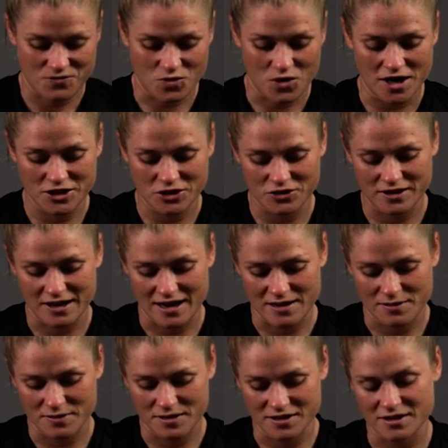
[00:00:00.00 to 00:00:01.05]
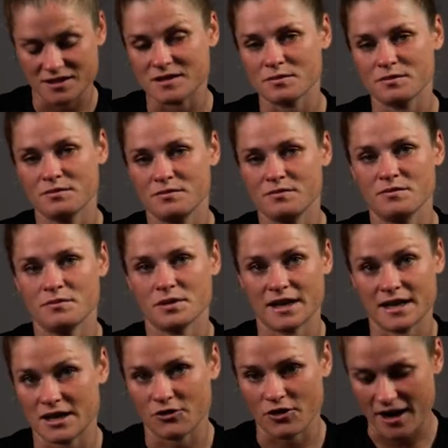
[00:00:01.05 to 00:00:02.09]
why should they? Because it's
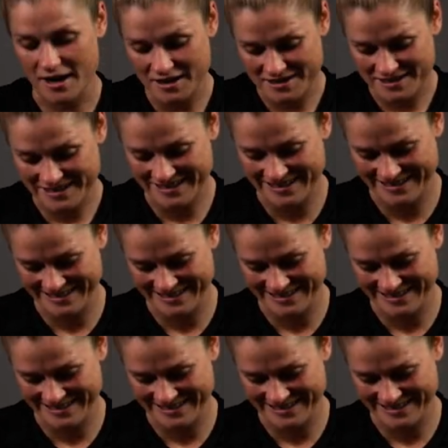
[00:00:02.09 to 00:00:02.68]
bloody great.